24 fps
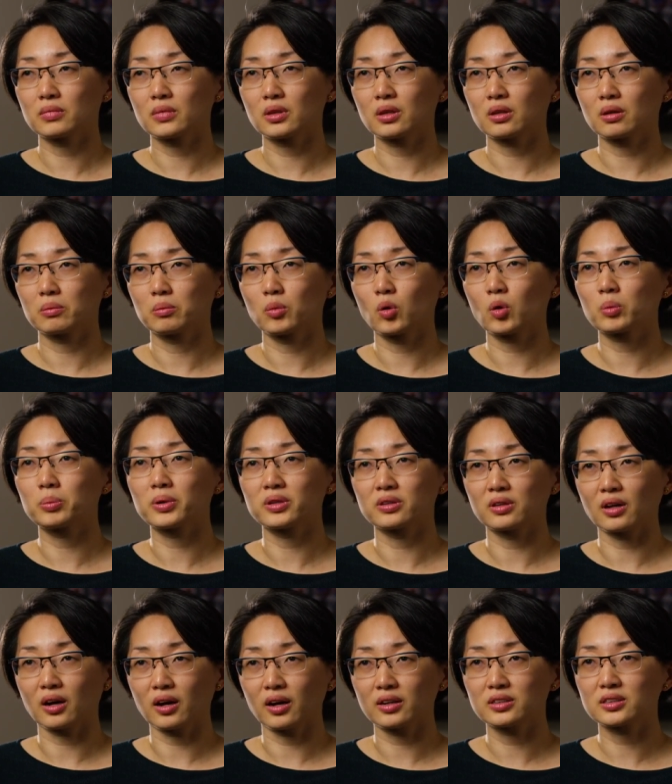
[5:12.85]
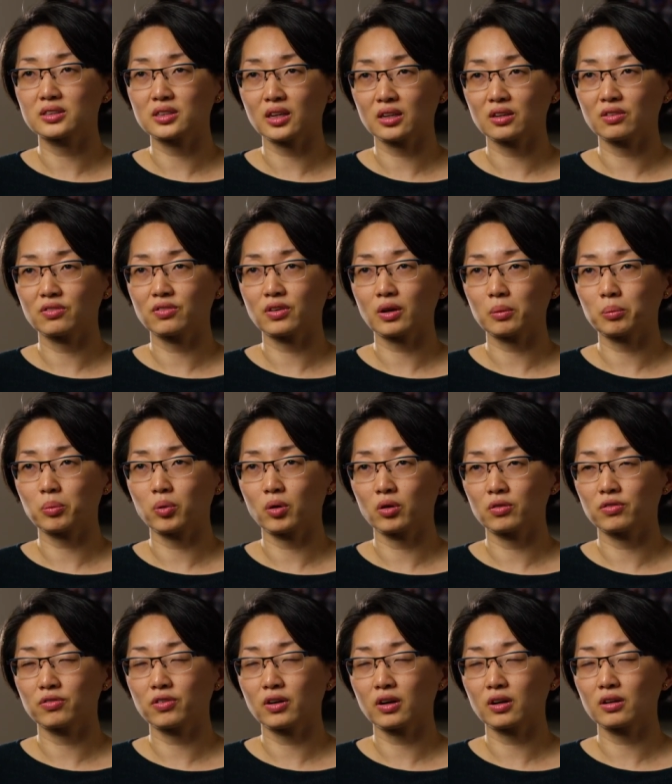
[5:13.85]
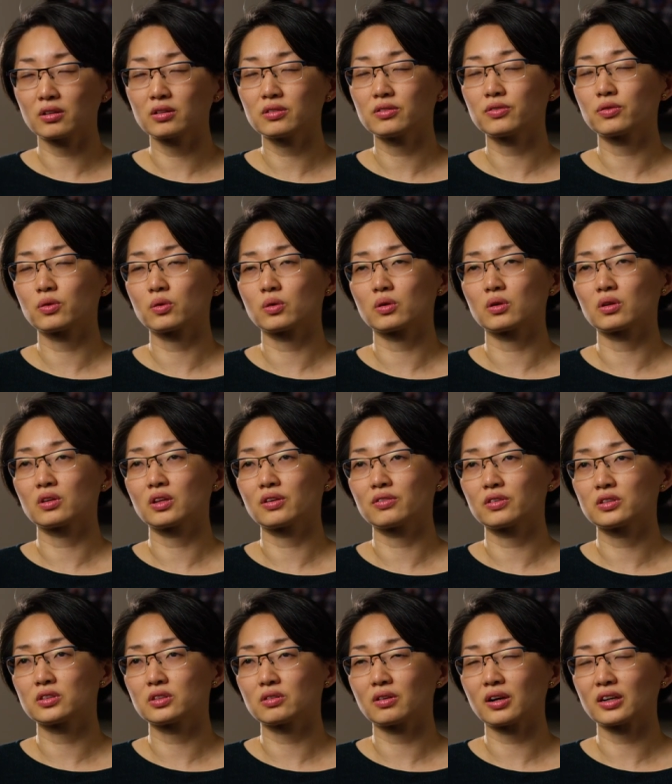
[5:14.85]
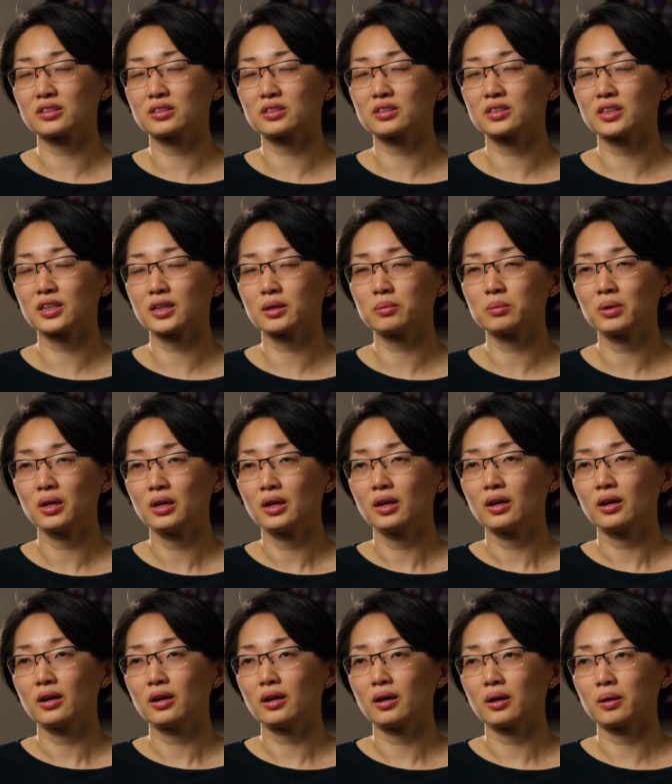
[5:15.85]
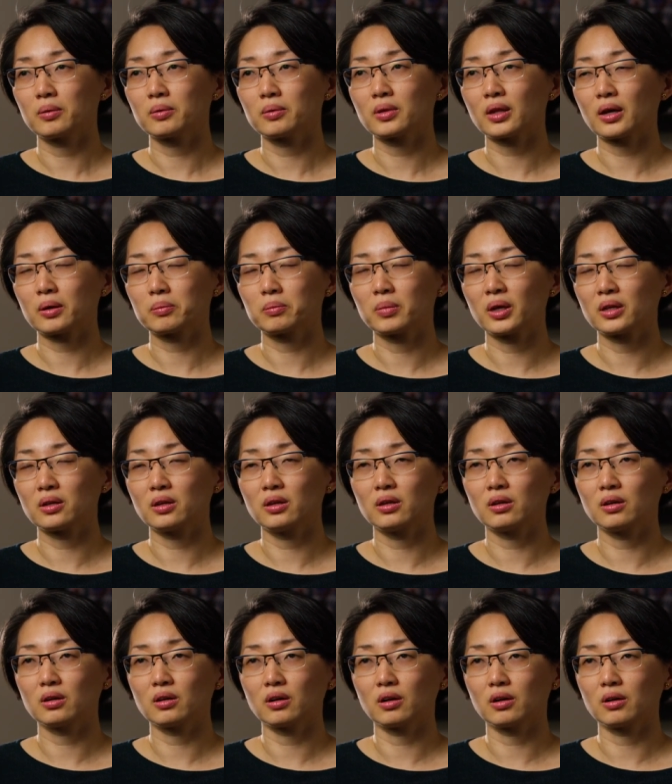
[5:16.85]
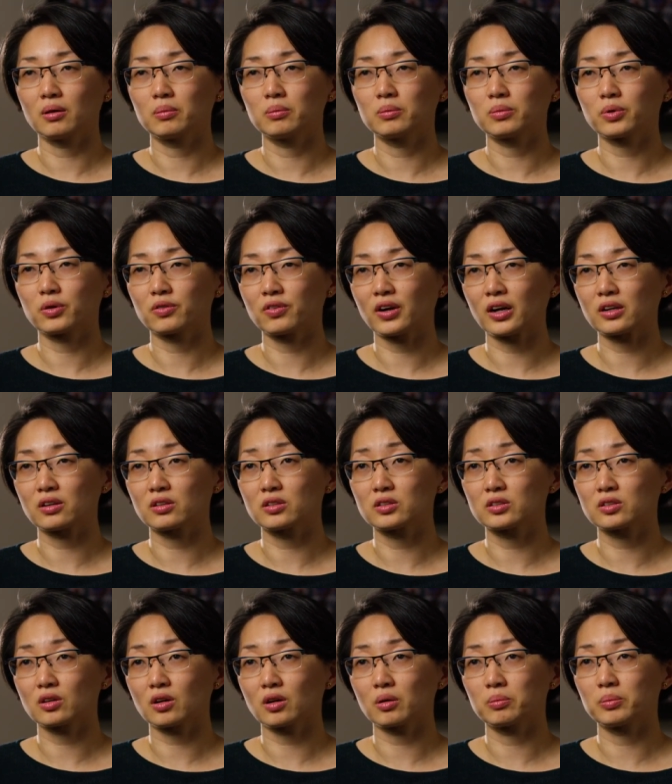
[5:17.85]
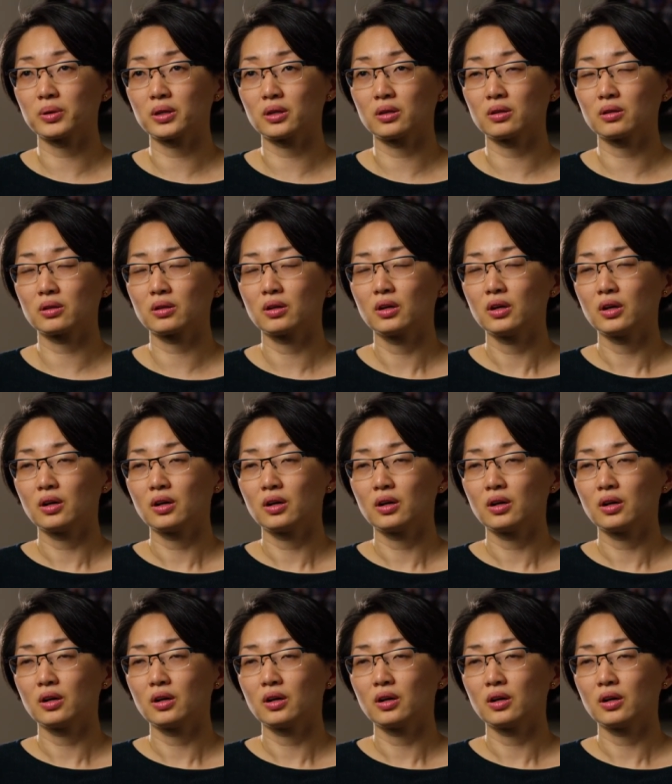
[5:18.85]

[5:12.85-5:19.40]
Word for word: the more benign side effect profile for levetiracetam, um, that many um, providers are being